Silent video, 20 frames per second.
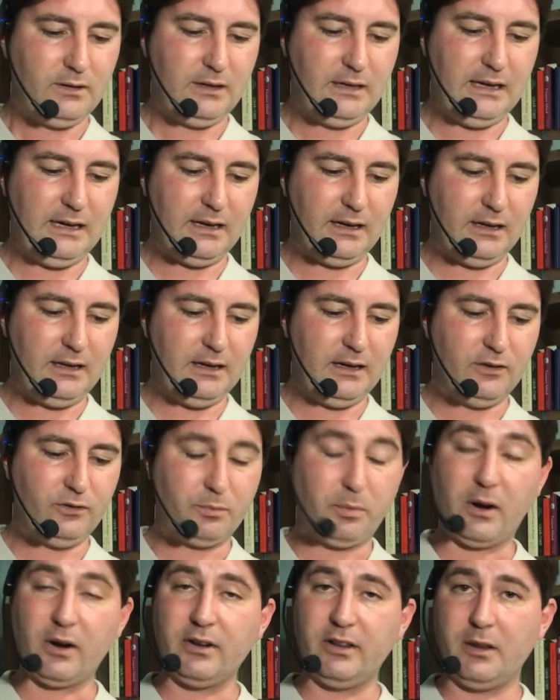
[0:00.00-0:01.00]
he, he
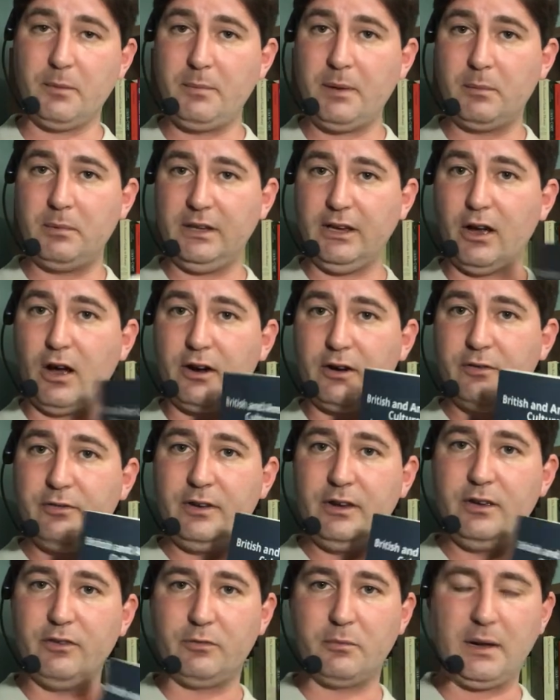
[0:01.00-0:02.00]
is part of the
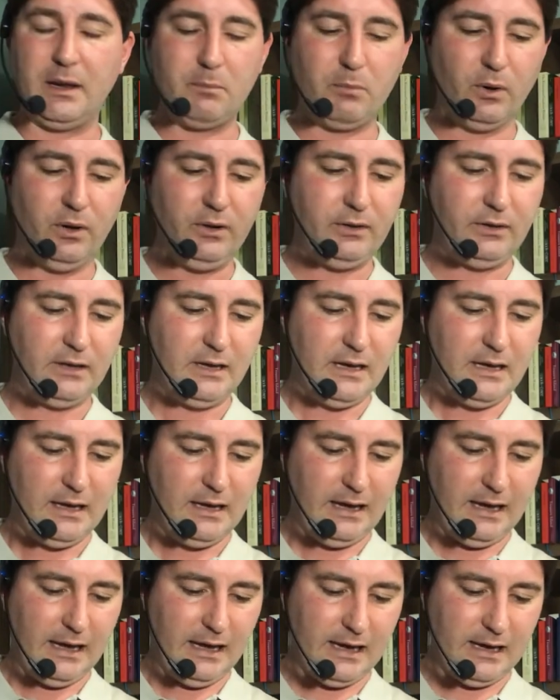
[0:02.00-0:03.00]
bibliography of my book,
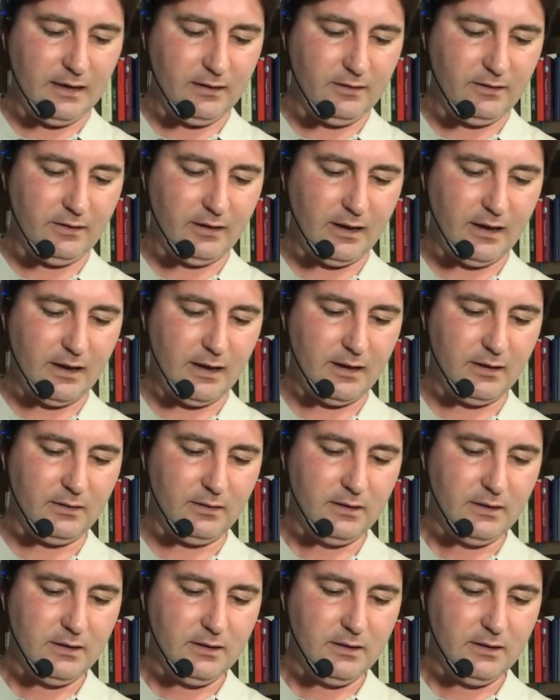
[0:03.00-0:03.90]
and uh,